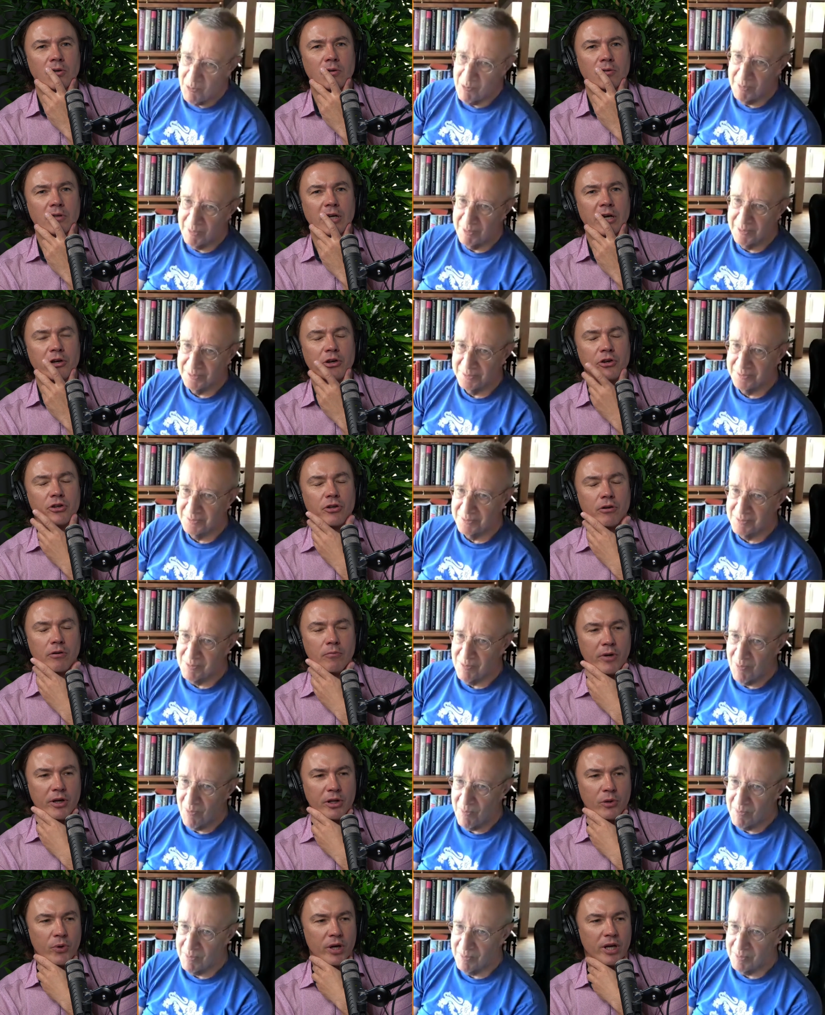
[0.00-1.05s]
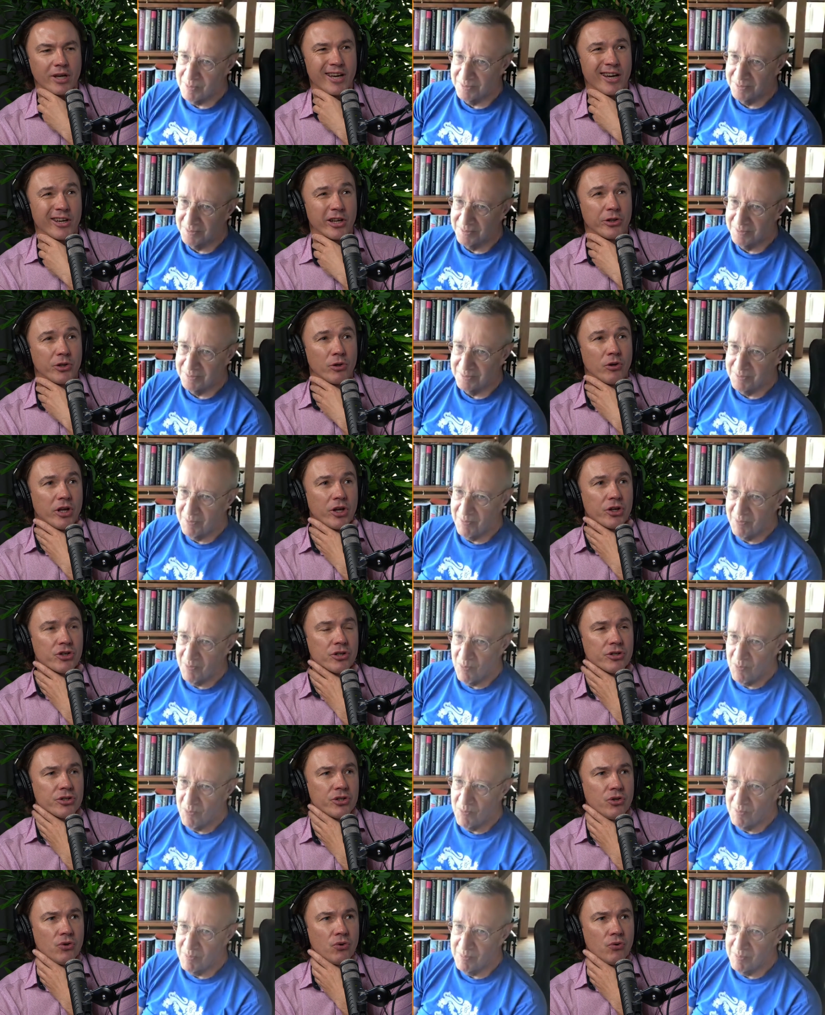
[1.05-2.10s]
Speaker 1: by the way, congratulations!
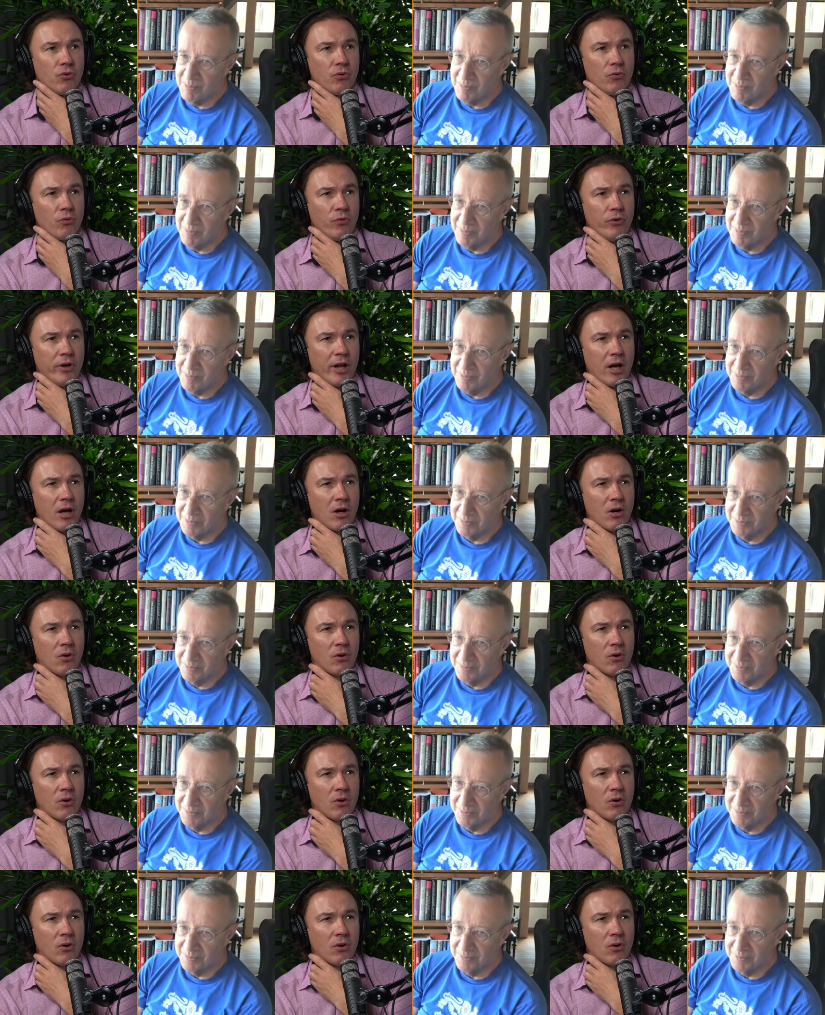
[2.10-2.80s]
You now